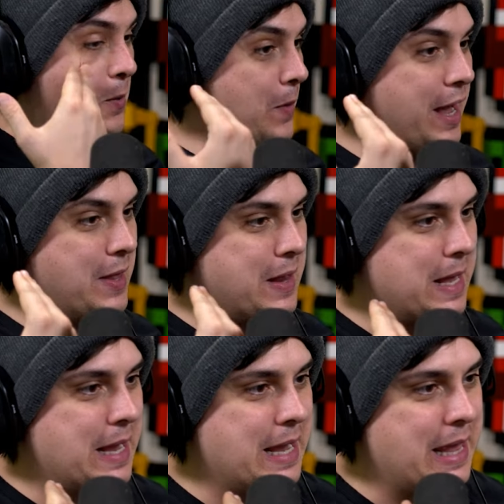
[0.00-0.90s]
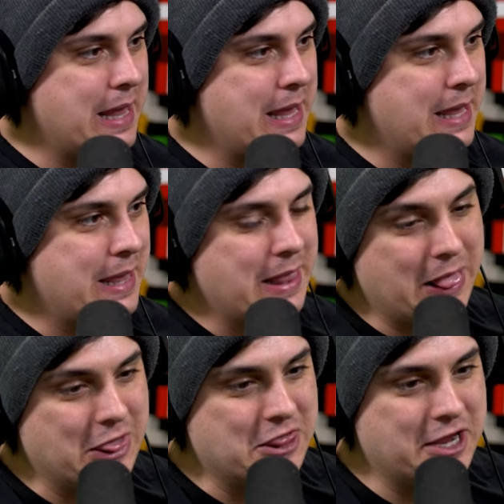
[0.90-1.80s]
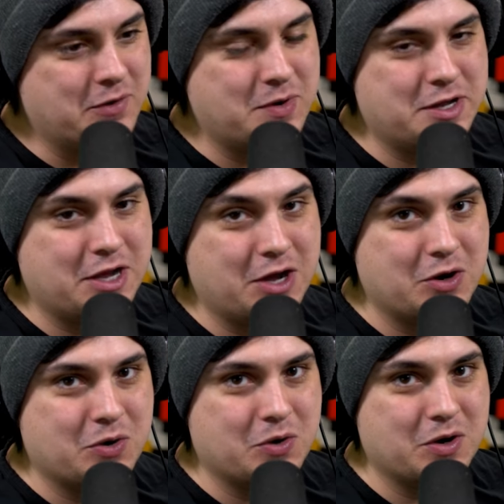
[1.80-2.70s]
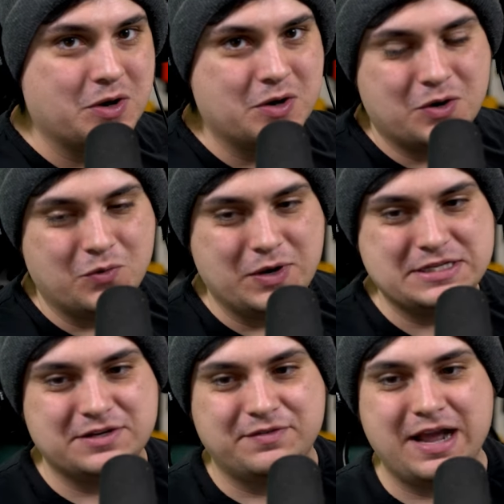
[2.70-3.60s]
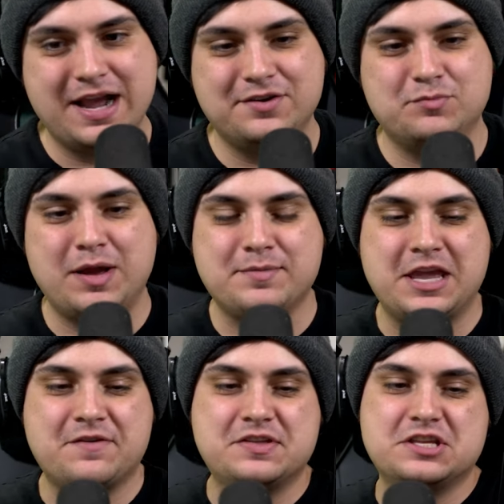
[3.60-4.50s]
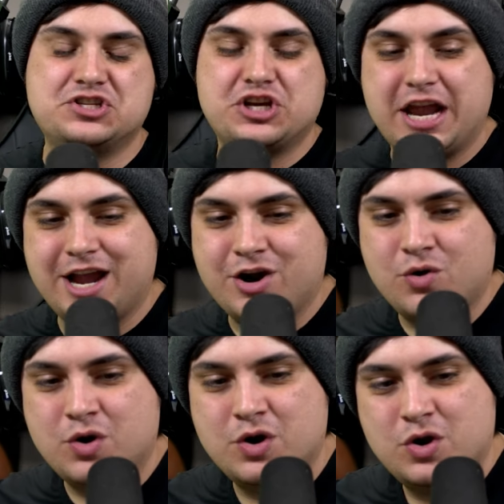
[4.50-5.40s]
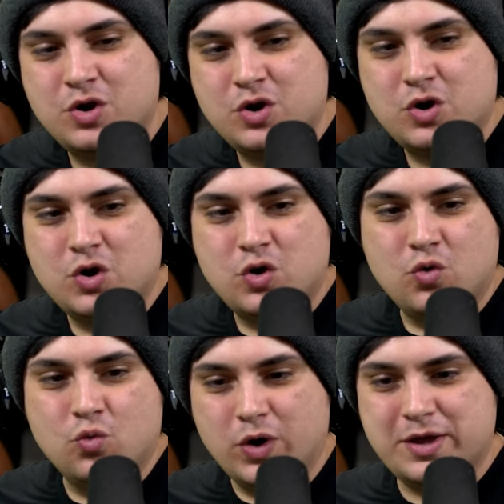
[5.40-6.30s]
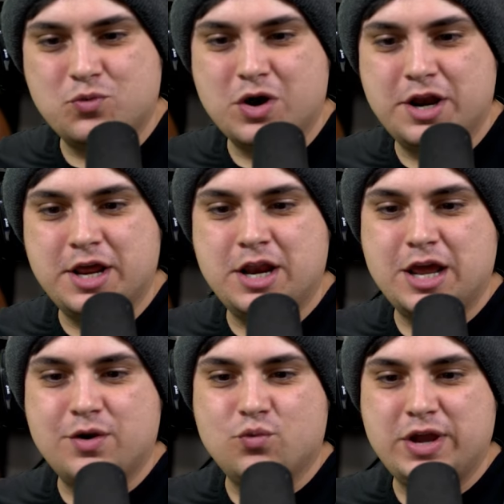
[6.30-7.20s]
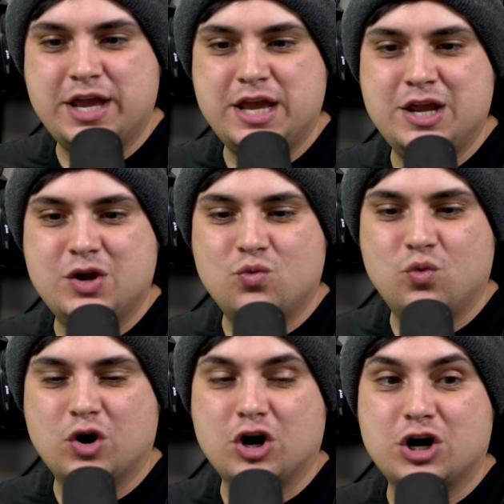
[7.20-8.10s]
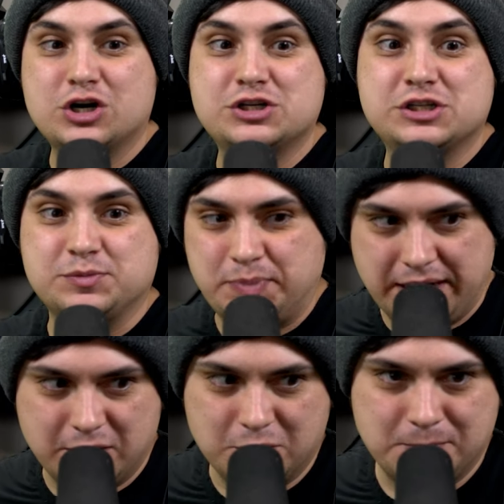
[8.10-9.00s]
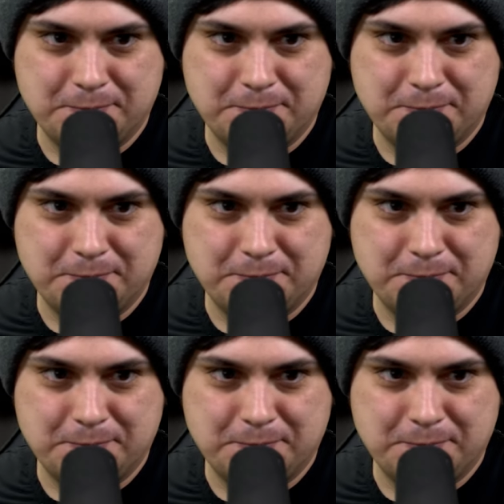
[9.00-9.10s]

Well, there we go. We survived by giving the Chao what it wanted, and we were spared.